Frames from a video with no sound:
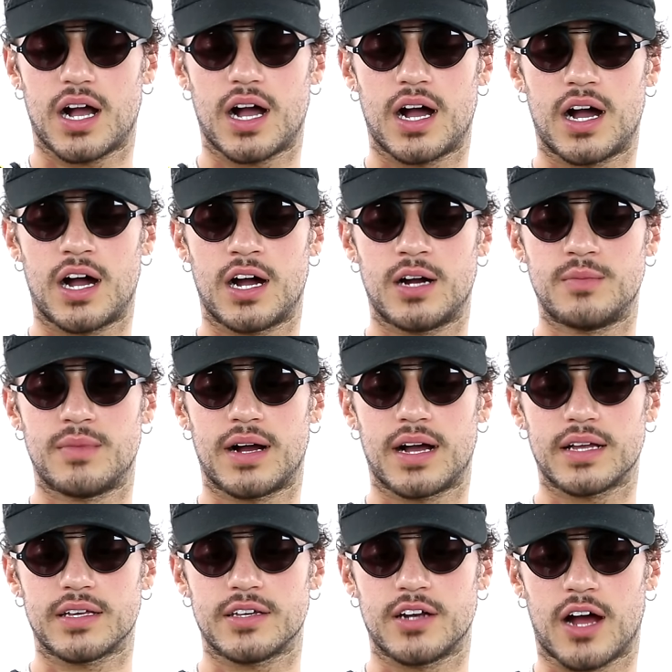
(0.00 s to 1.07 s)
Um,
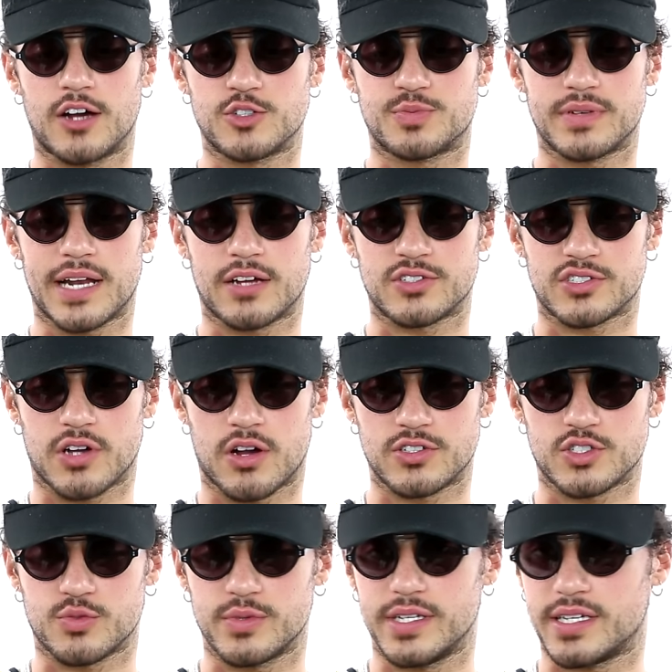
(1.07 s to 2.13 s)
you know, I was putting out
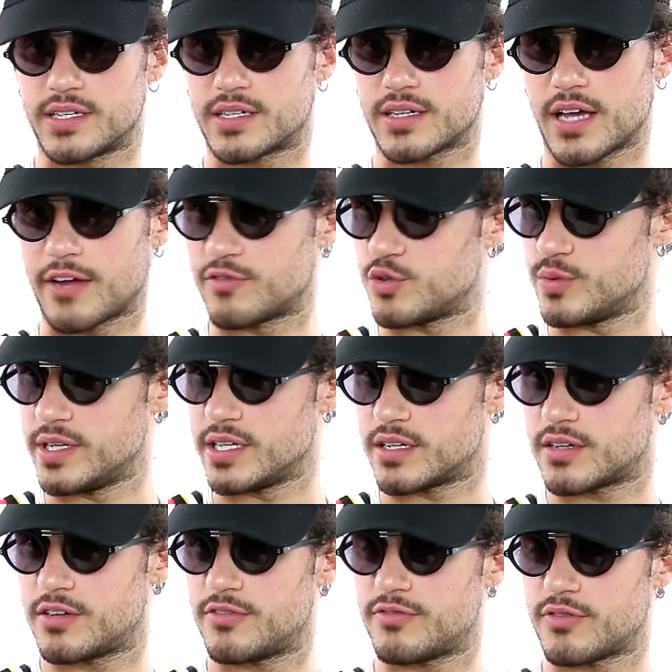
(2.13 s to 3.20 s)
songs a week, every
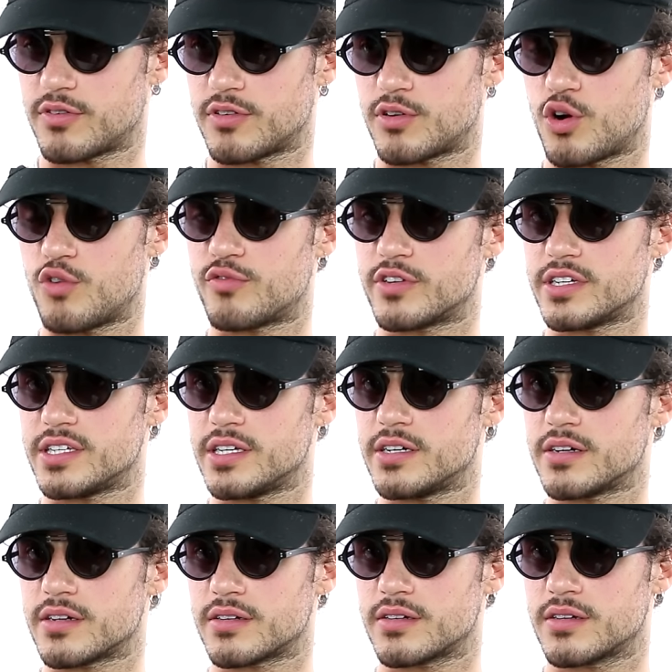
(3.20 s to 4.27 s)
week for over a
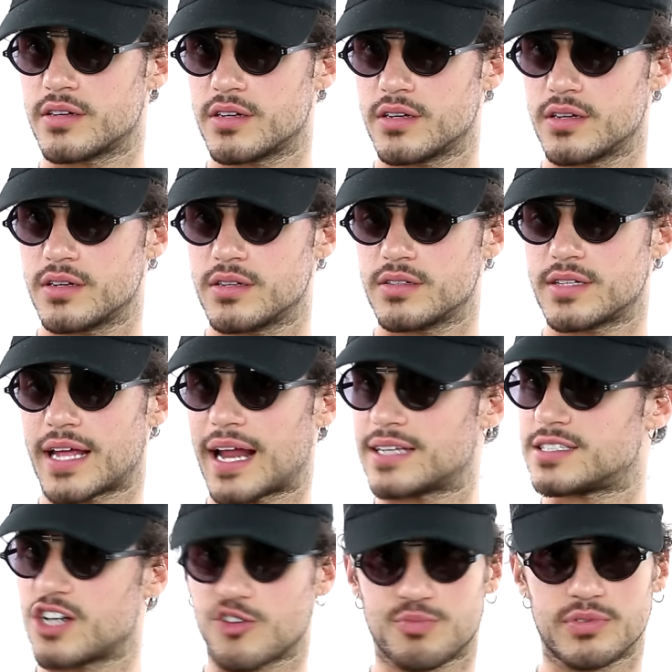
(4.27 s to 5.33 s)
year, that I
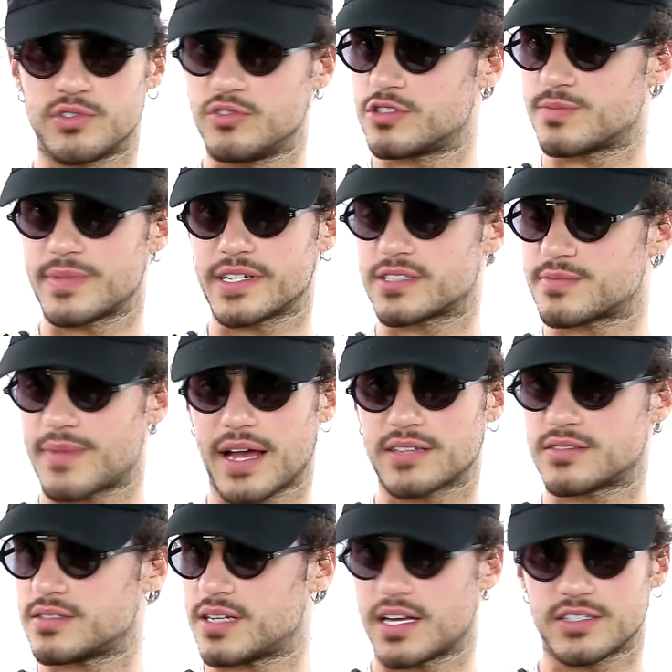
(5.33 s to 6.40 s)
self-produced, mixed,
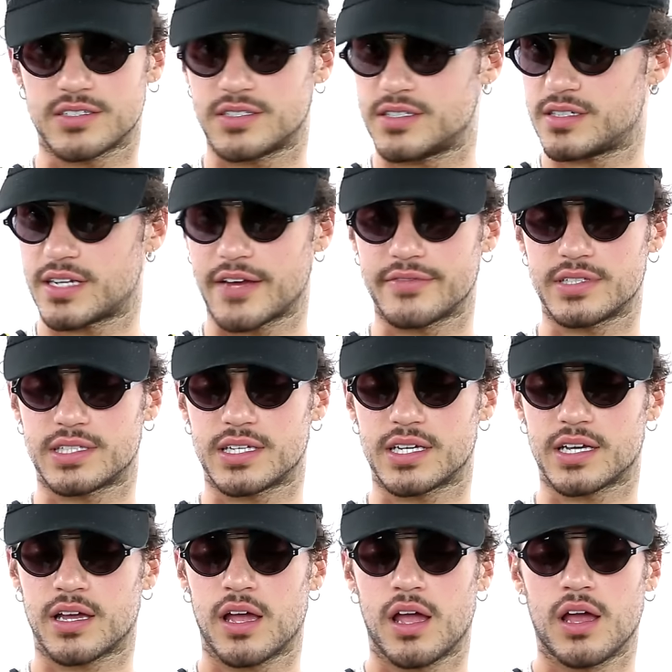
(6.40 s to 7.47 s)
mastered, engineered,
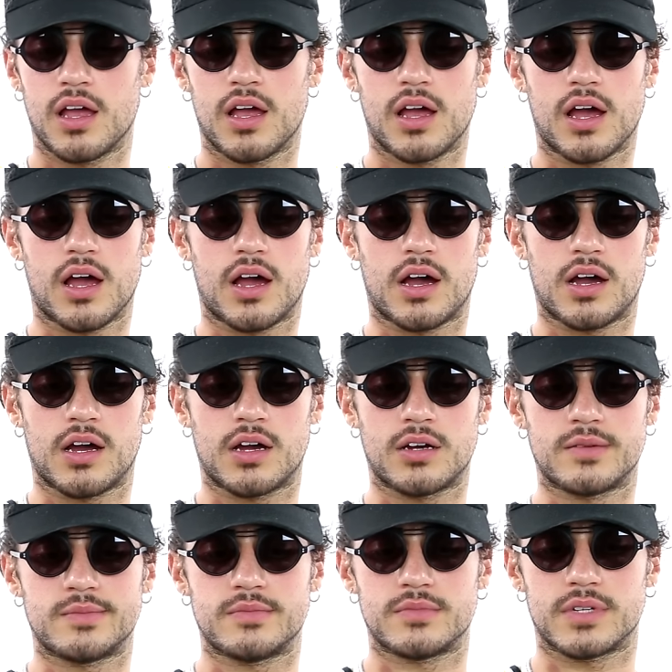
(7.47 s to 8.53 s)
everything.
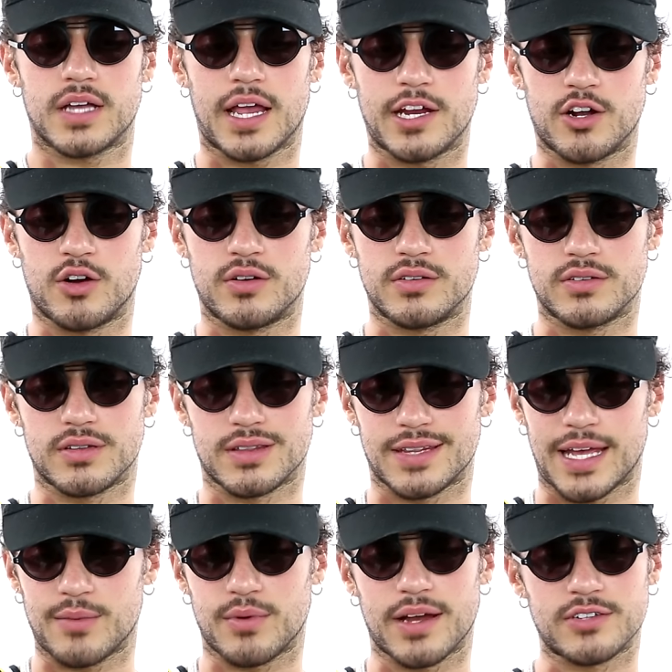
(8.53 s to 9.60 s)
Um, you know, and
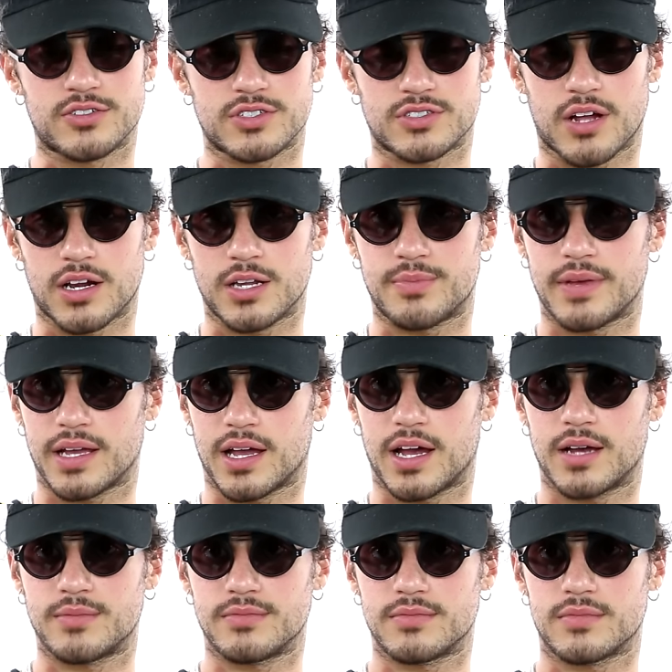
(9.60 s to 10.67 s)
label interest started to pick
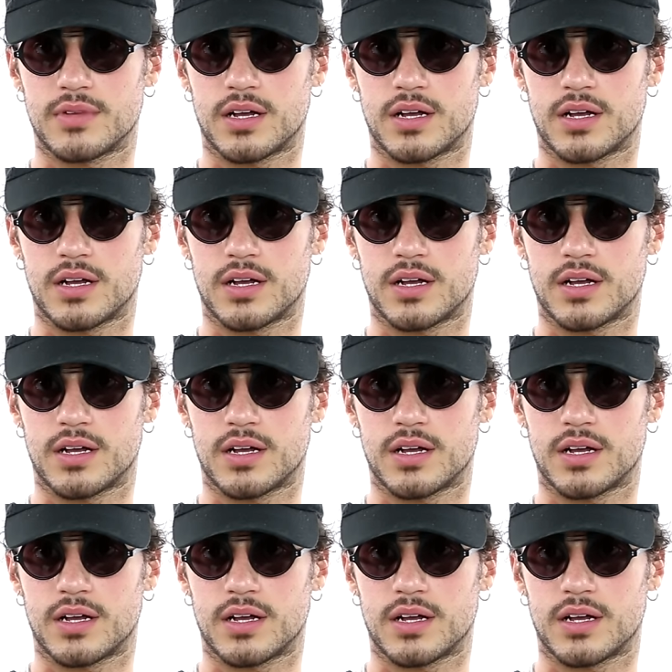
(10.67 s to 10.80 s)
up.